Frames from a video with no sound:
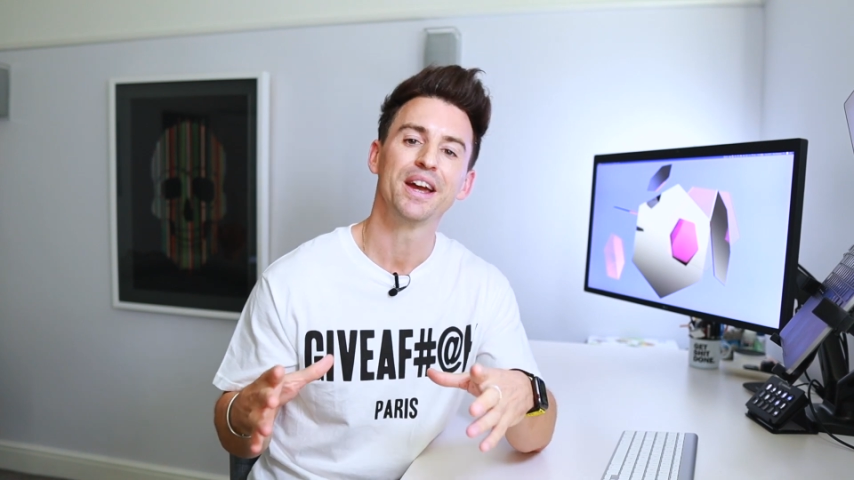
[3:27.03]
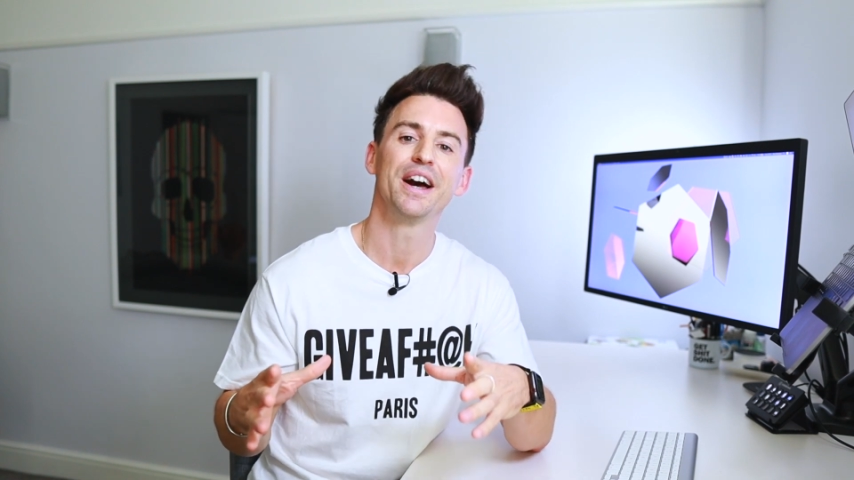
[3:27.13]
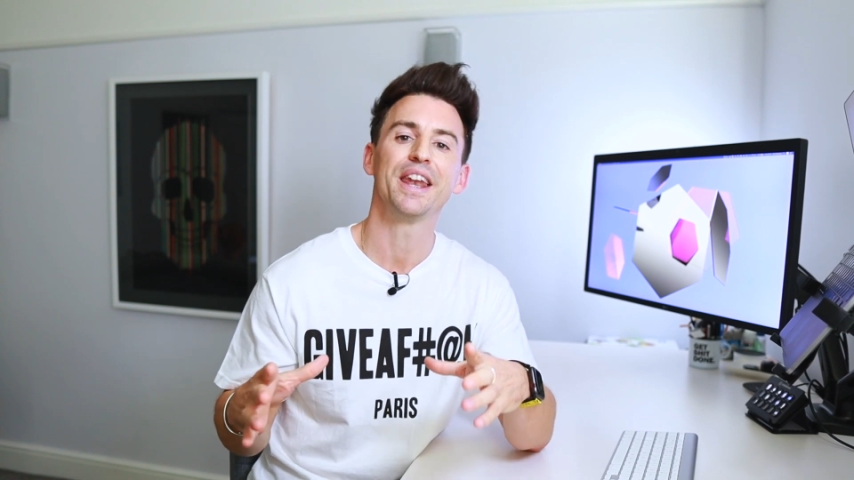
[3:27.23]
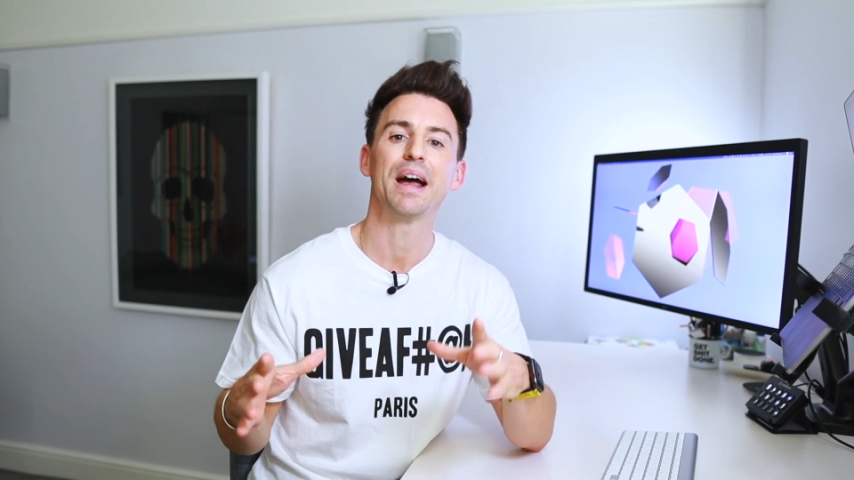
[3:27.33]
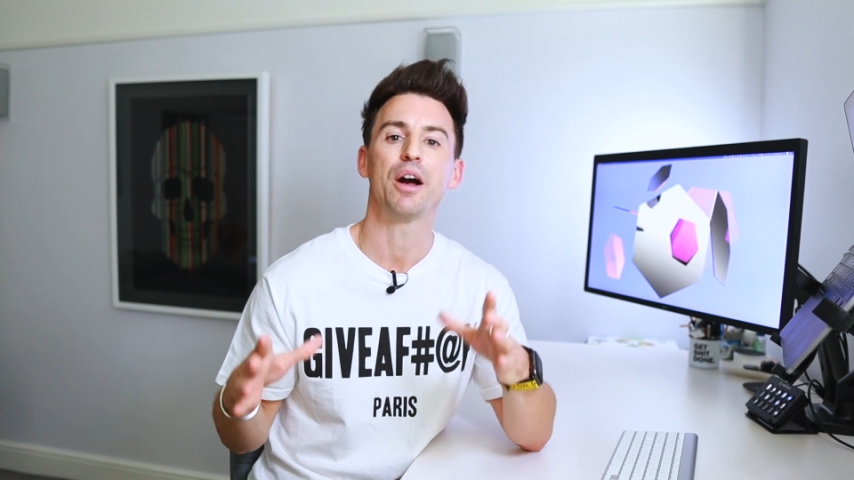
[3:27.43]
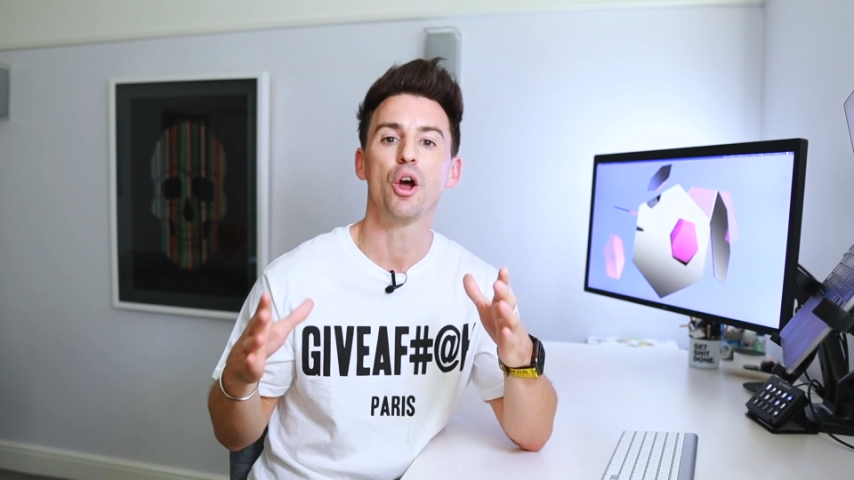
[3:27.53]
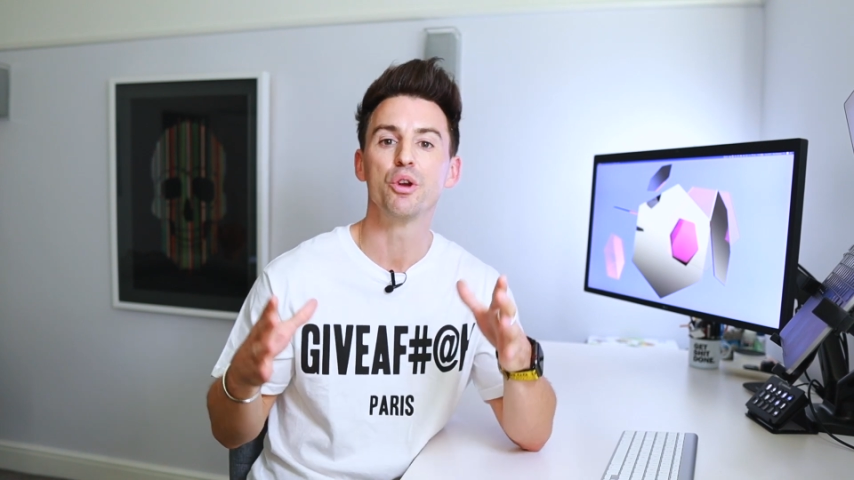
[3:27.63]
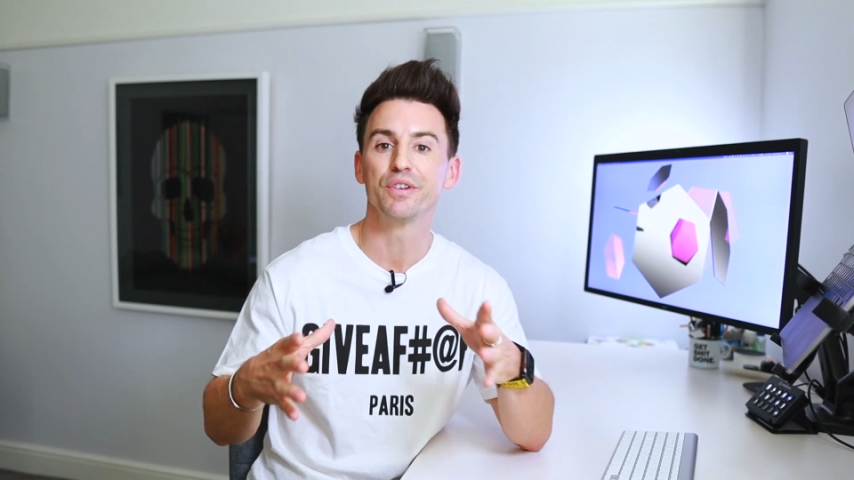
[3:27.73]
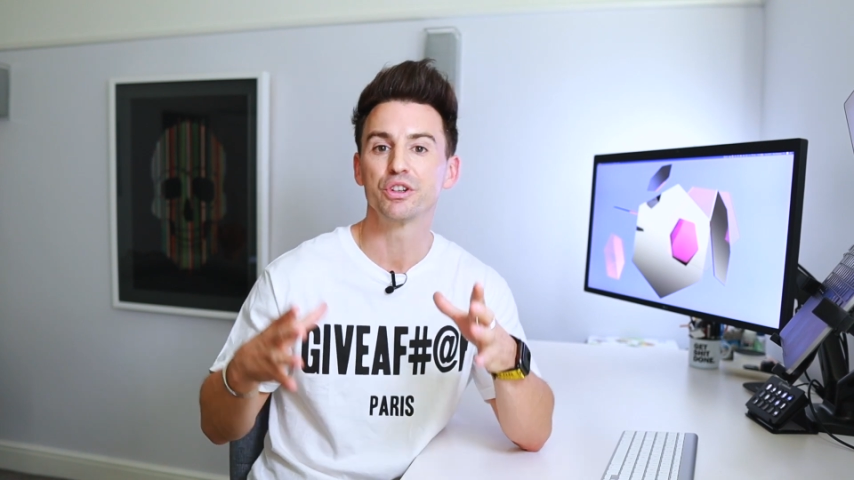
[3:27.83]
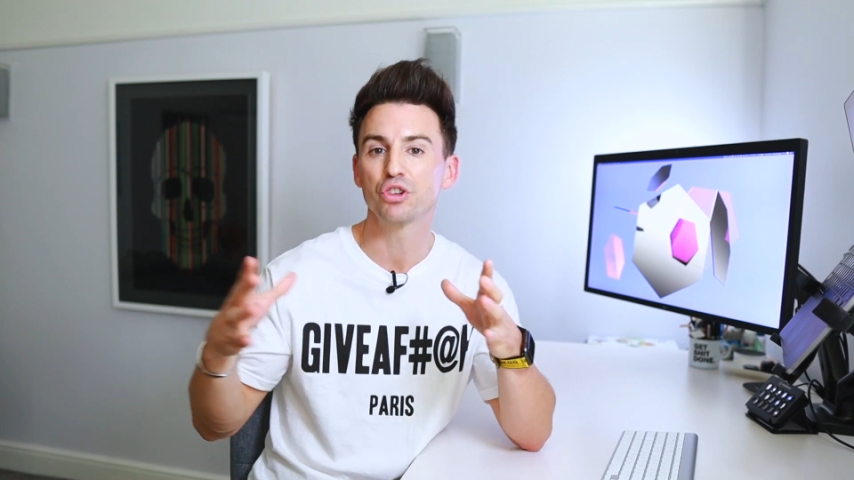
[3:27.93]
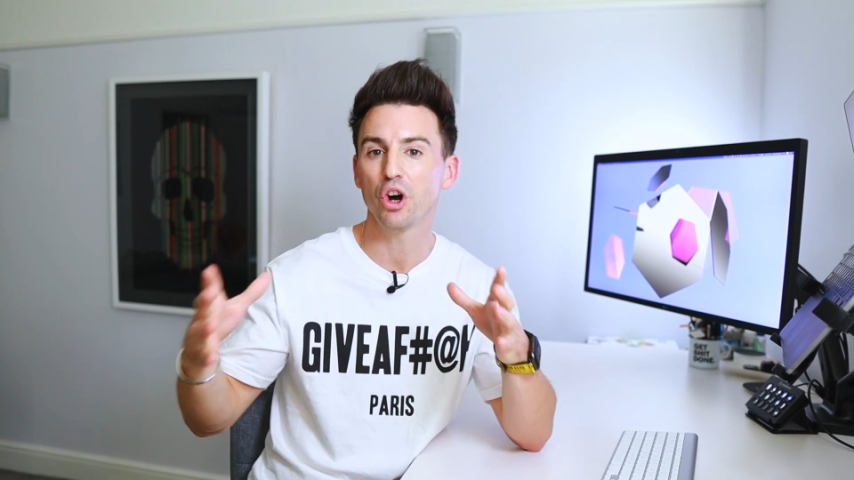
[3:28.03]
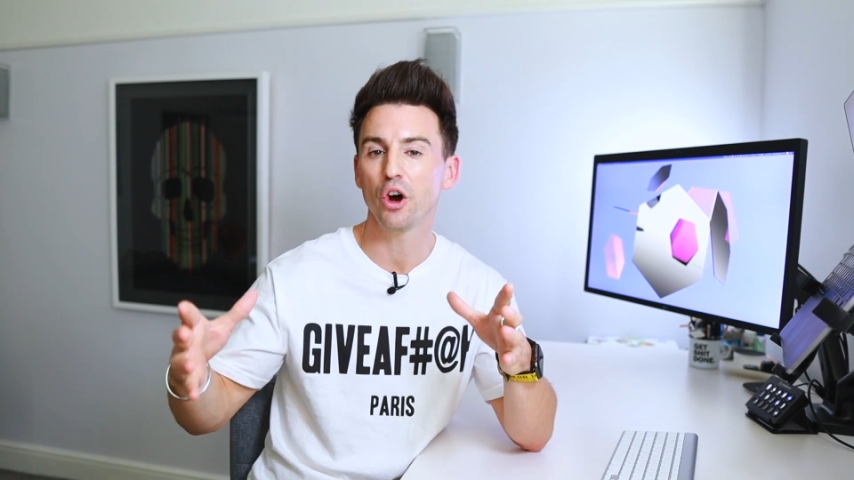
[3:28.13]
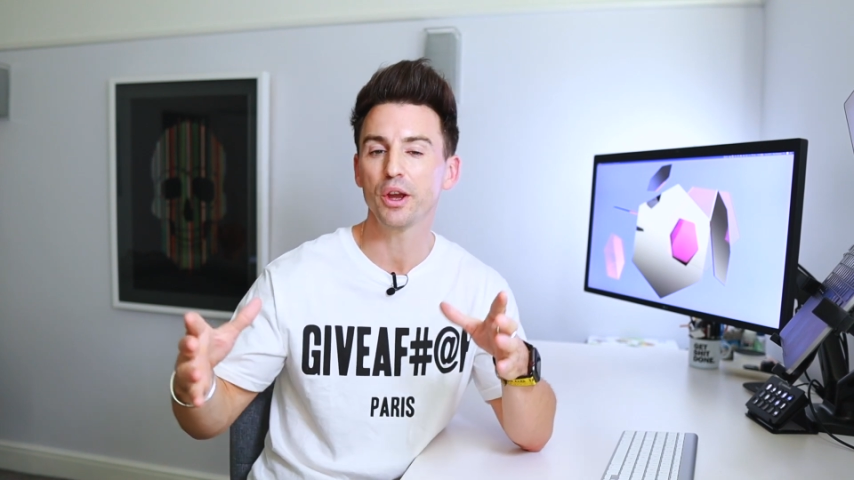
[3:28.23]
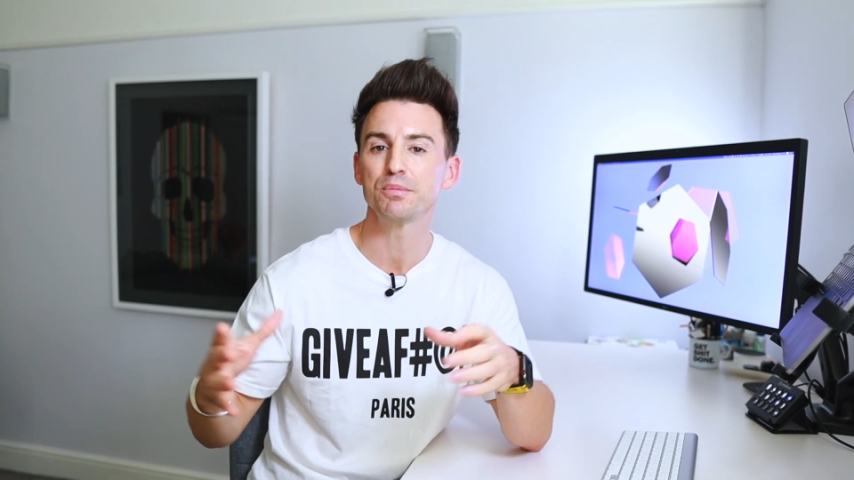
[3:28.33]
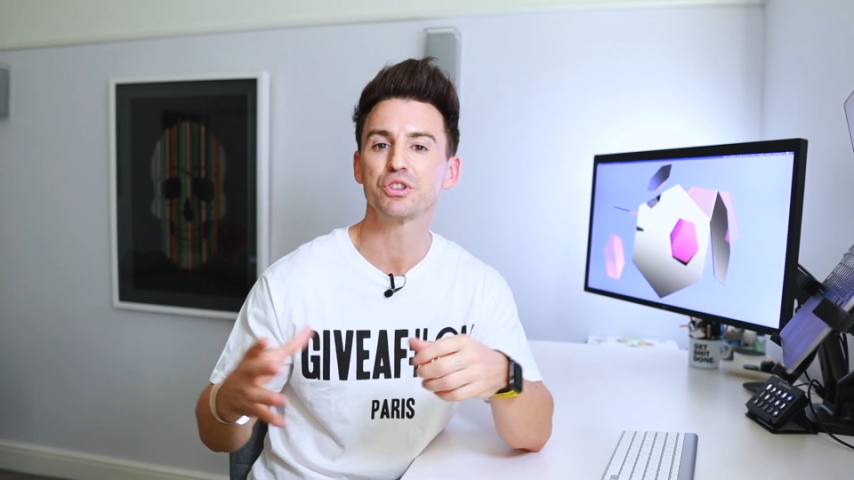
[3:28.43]
and over
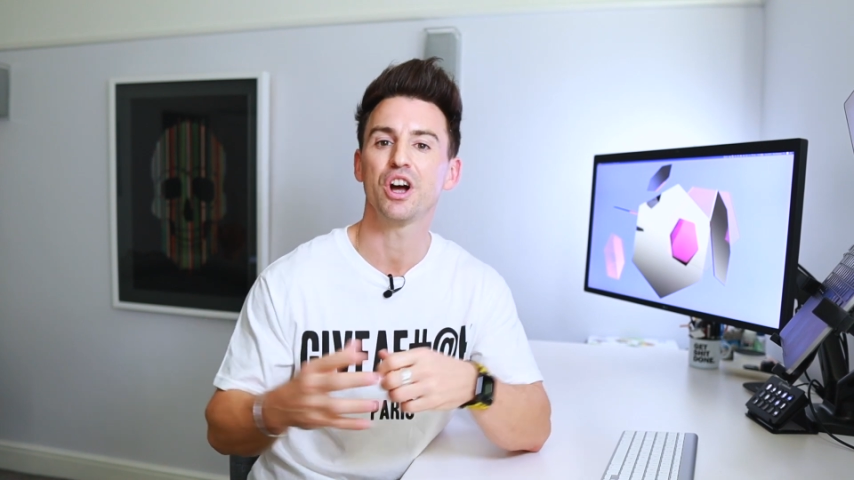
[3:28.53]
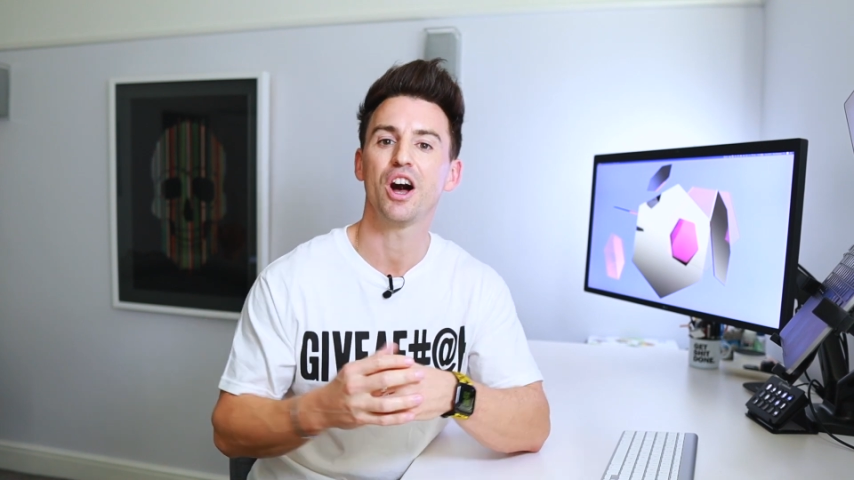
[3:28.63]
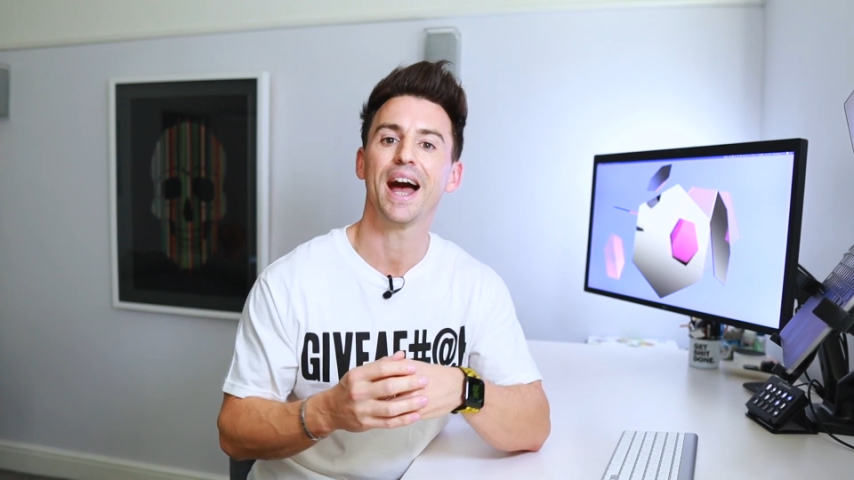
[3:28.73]
time start